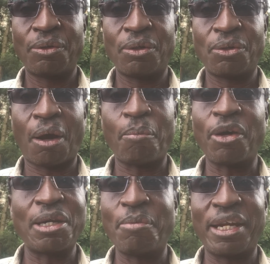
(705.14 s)
your
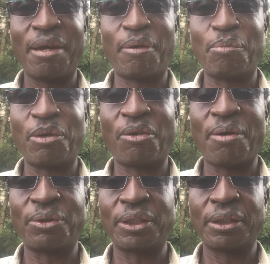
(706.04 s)
body may never be
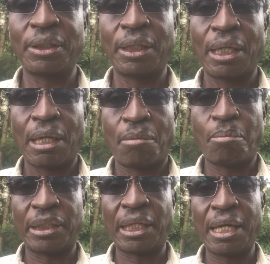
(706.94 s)
found.
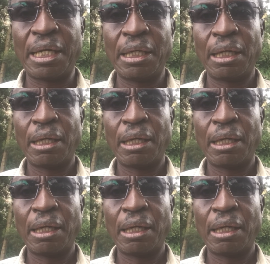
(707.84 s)
But then